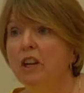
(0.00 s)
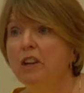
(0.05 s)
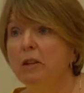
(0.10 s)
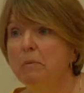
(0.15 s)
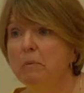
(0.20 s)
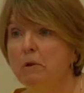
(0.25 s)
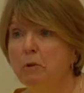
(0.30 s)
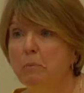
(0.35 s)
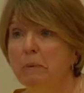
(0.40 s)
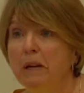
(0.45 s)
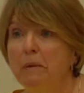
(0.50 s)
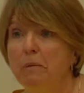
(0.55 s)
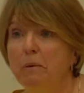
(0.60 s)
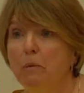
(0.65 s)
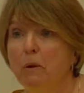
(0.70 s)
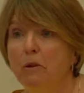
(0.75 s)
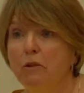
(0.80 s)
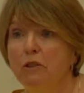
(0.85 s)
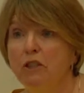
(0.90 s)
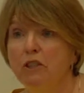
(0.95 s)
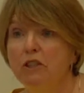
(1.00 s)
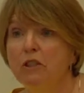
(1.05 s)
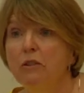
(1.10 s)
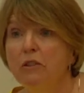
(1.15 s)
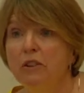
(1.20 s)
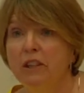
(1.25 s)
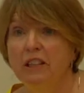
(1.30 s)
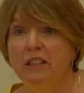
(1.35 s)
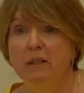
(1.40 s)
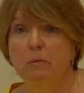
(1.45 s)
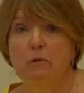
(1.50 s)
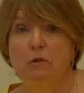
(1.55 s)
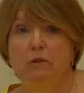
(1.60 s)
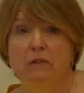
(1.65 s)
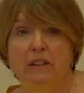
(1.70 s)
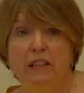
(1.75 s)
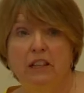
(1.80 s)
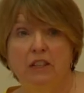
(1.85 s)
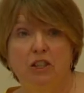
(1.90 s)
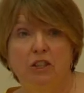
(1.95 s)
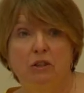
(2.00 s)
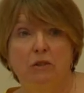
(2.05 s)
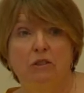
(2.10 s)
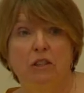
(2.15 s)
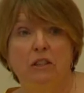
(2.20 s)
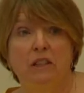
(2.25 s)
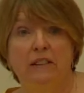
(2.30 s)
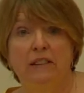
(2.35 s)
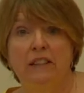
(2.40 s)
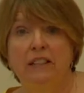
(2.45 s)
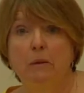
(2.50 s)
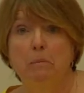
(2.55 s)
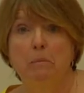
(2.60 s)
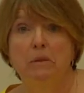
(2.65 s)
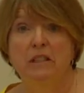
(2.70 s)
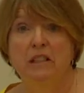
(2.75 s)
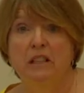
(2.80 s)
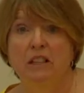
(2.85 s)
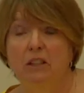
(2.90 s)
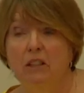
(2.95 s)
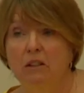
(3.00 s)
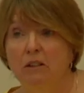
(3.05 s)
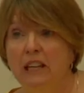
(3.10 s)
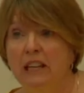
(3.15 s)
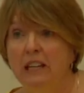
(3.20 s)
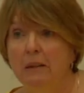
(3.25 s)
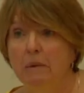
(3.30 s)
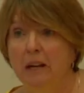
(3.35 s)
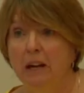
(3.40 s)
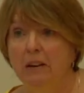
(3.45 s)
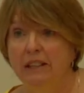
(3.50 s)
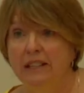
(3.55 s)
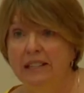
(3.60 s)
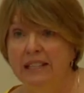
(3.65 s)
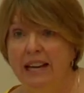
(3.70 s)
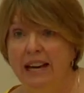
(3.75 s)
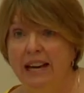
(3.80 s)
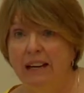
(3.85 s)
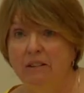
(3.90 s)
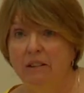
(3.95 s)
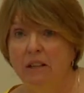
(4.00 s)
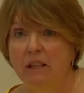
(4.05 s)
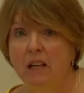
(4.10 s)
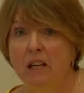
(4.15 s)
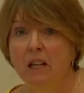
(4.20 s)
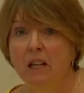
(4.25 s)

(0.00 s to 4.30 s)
the more people want to do things more for their children, and the numbers, you know, keep going down.